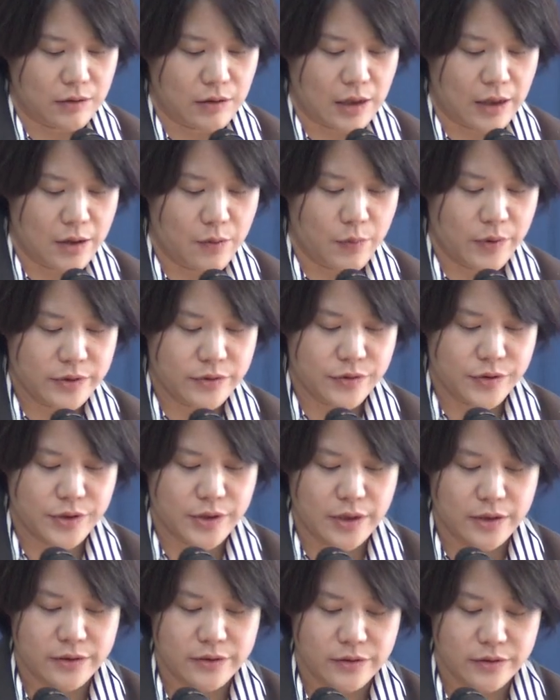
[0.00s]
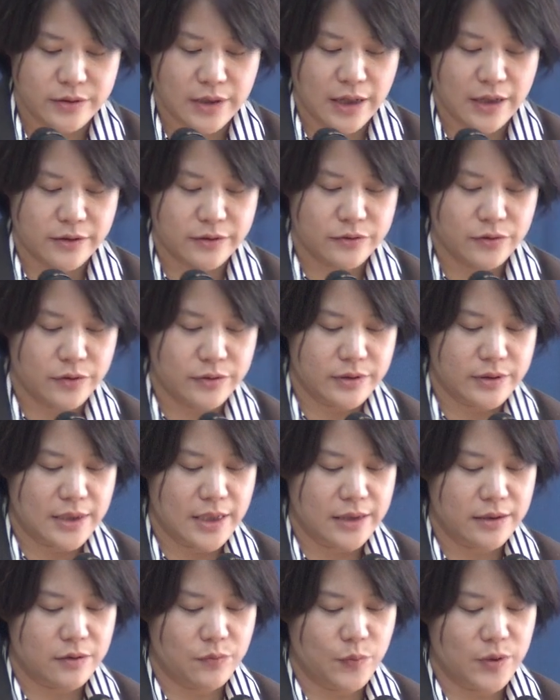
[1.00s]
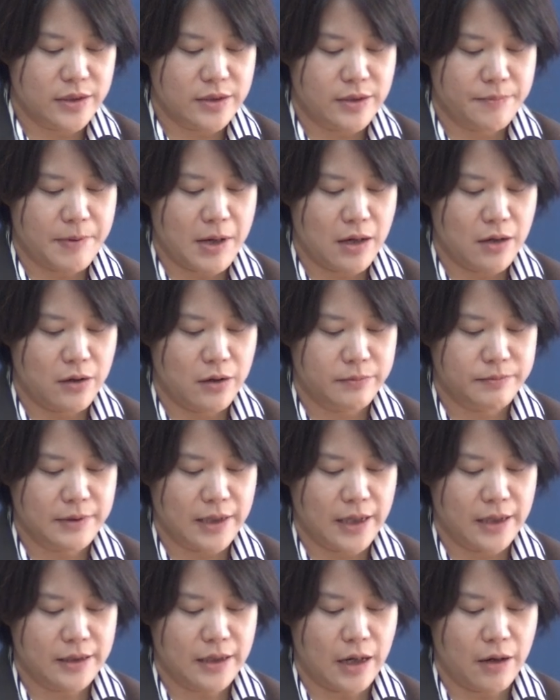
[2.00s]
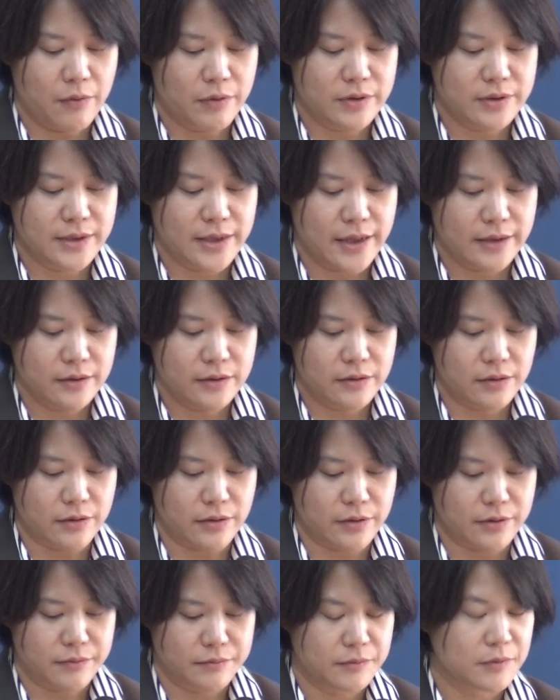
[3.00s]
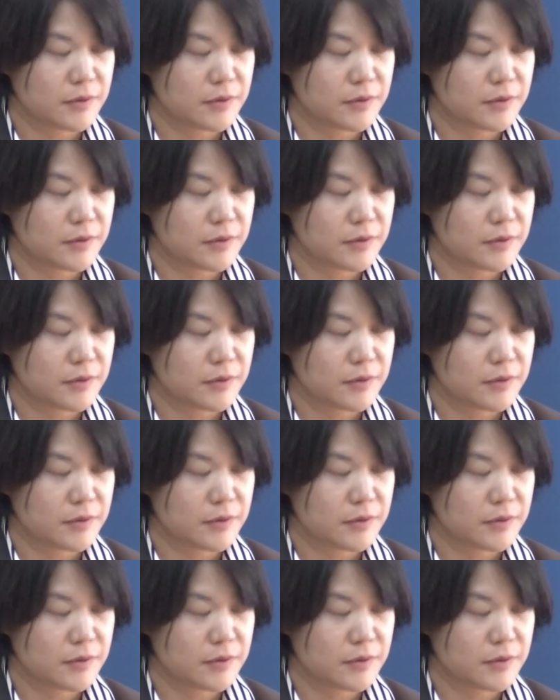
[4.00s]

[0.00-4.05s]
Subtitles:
I want to share the diagnostics we developed at our center.